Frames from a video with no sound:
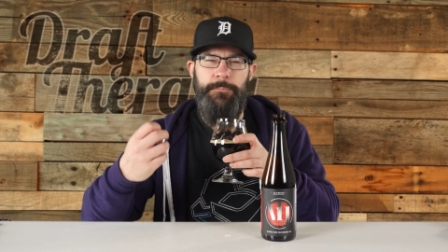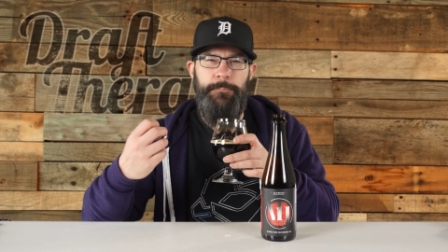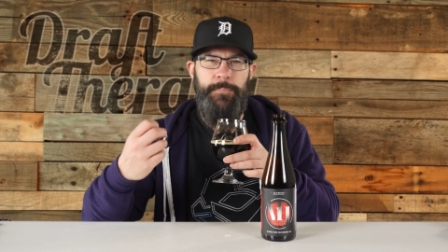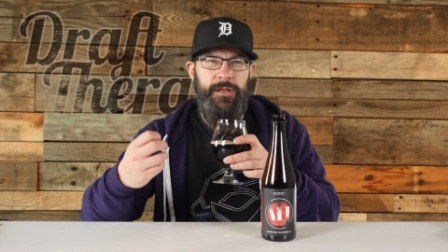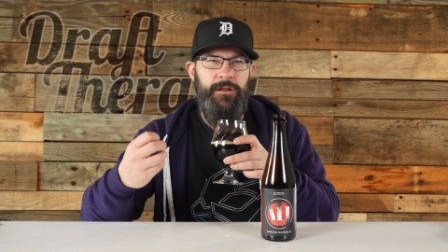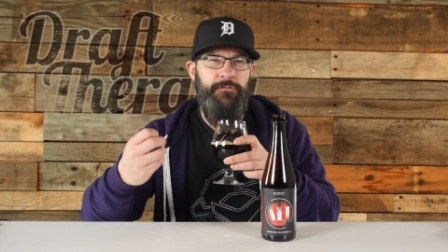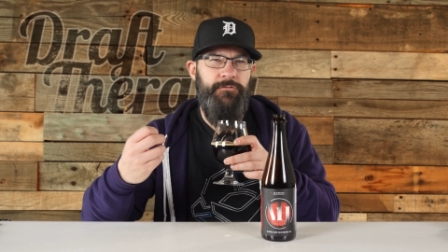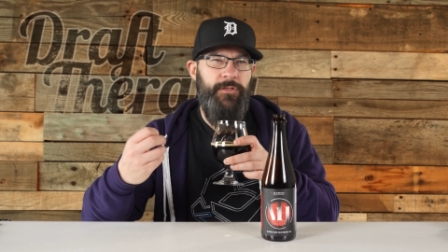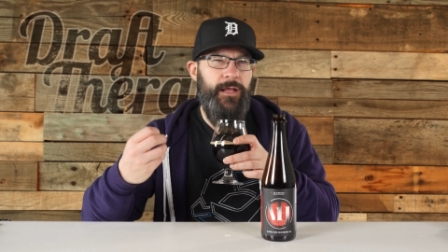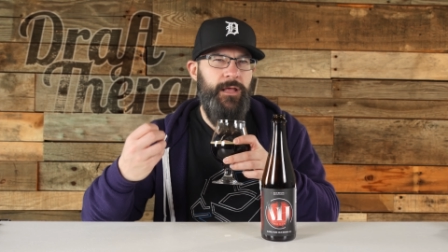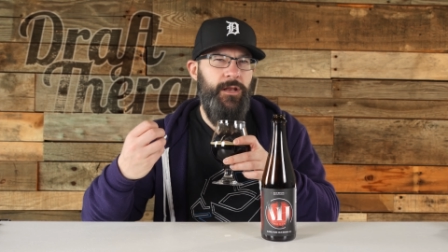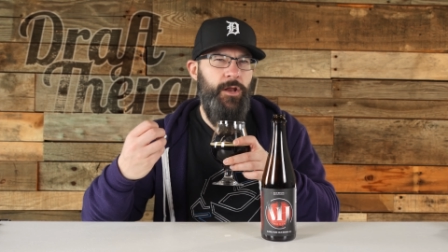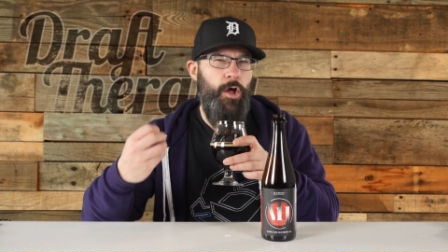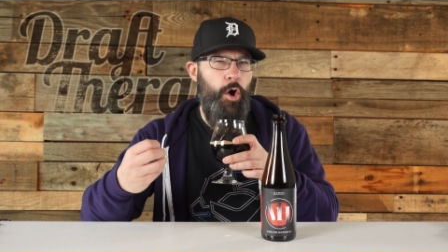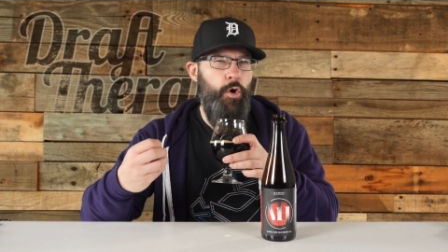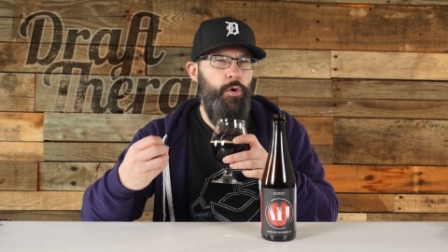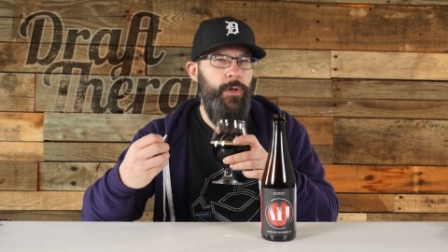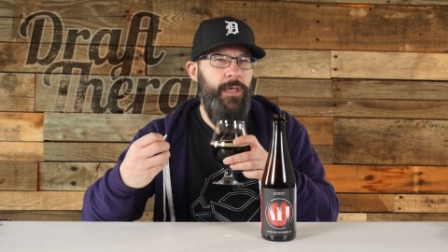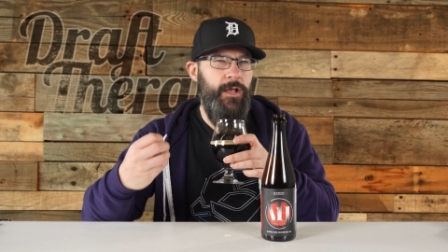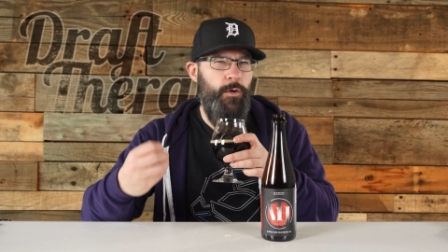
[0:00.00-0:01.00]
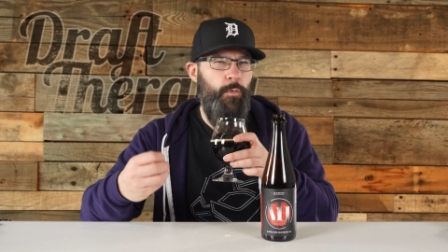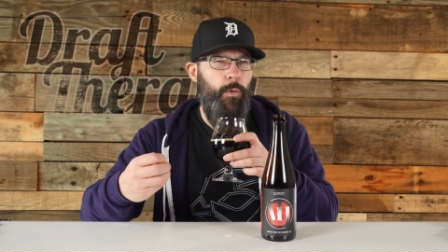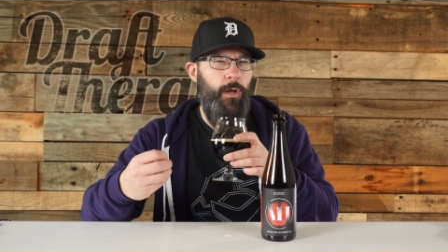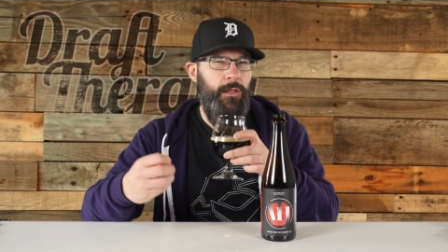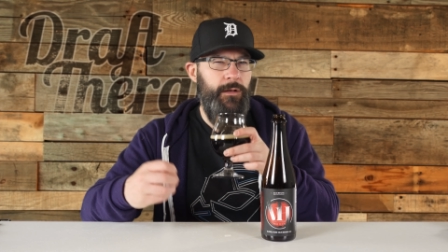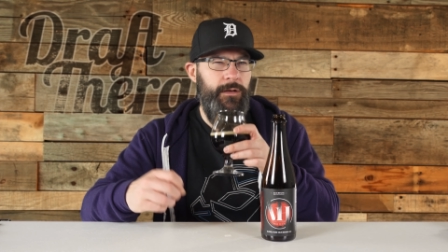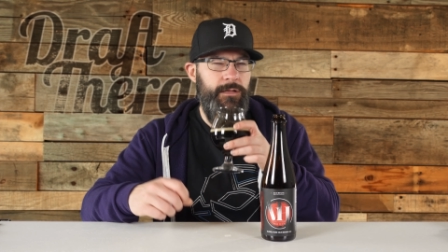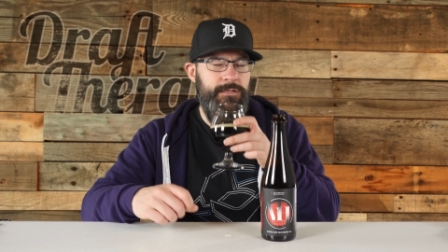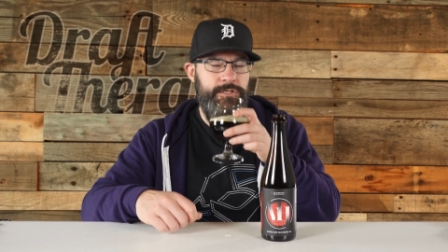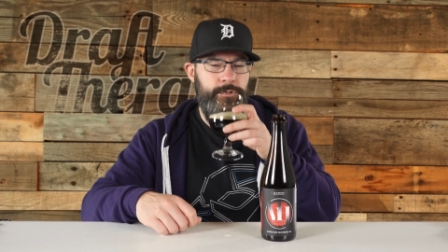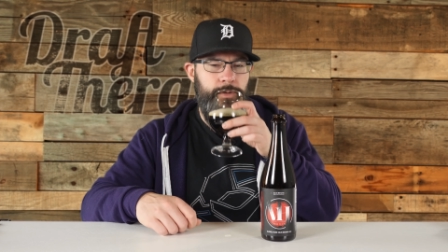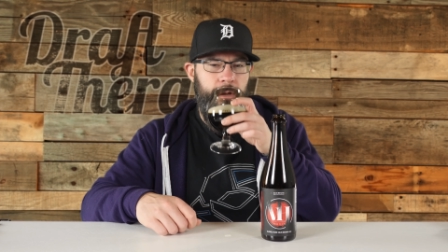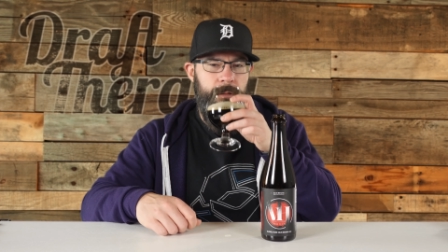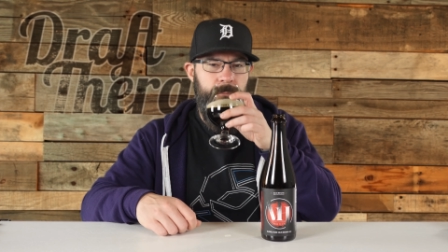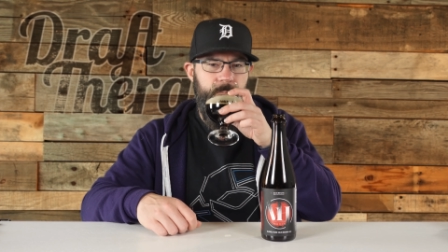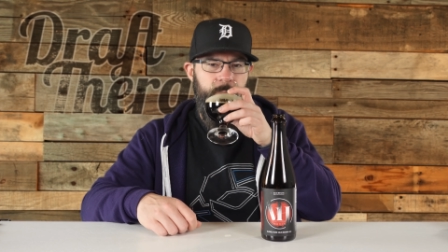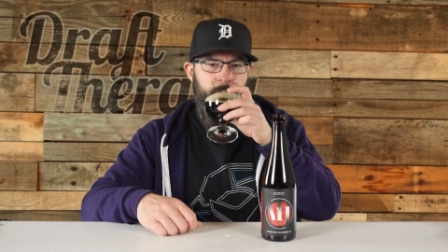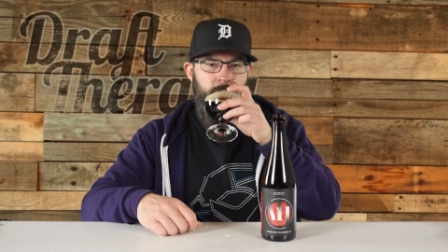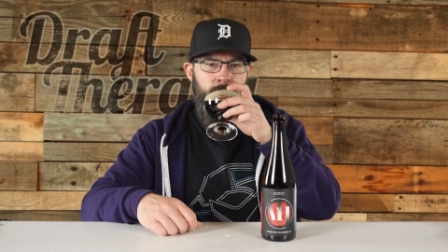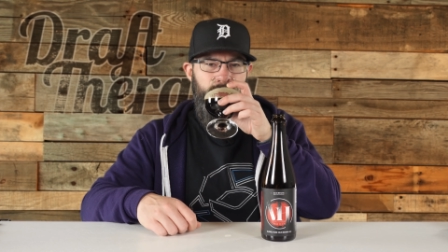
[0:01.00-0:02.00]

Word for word: a bit of like an oaky quality to it.